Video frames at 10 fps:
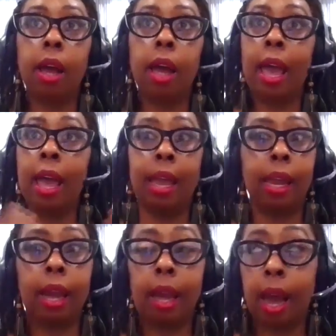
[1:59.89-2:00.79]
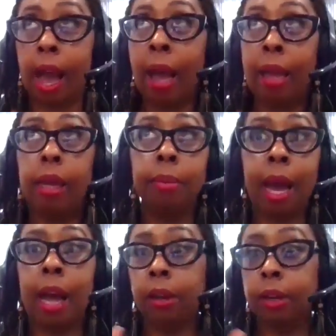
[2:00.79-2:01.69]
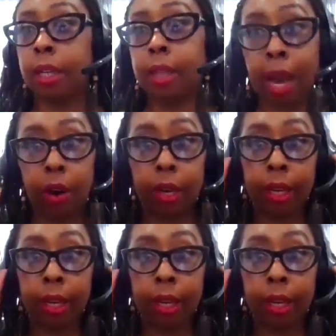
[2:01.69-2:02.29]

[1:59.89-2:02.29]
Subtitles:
hey, I am not going to allow